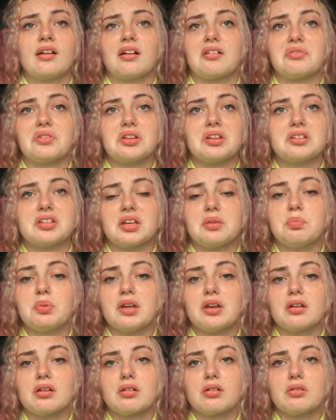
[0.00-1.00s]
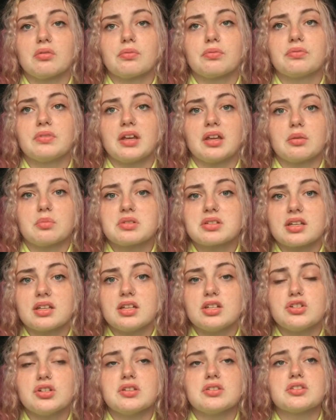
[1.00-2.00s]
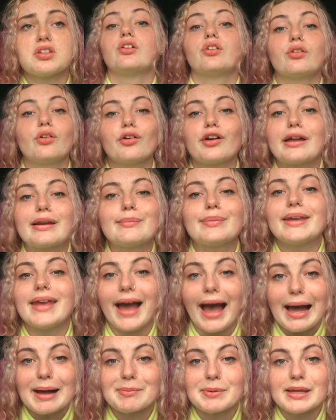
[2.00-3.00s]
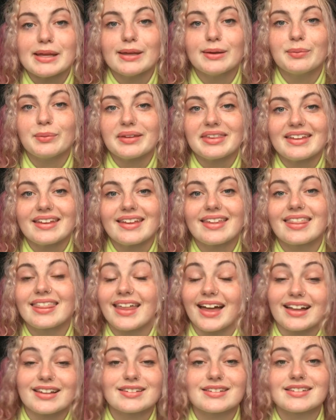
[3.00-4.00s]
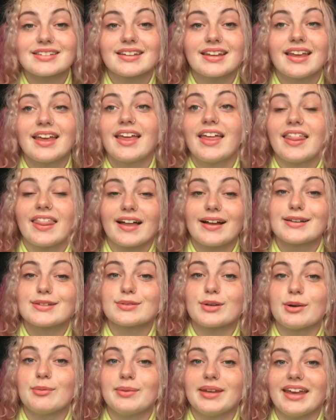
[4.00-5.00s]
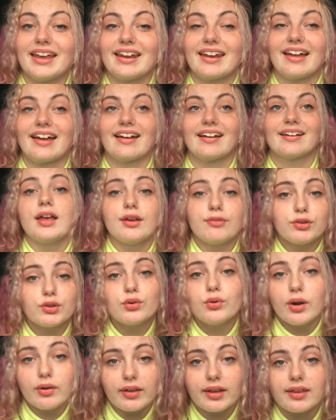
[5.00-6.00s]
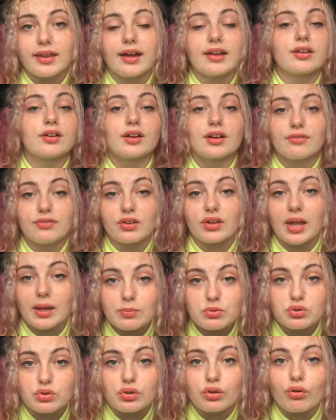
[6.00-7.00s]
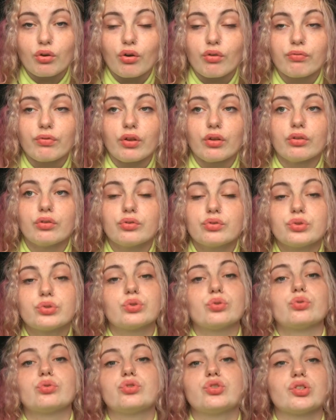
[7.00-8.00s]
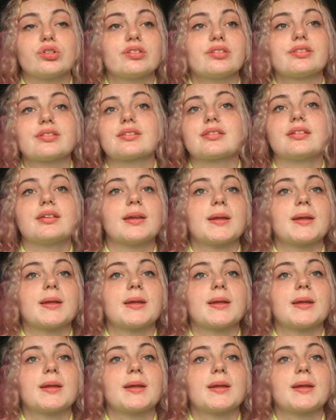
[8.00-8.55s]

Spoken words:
a really tight pair of denim skinny jeans. You're not going to be happy with it. That's what I'm getting at. If you go out like that, you're going to feel absolutely awful. So just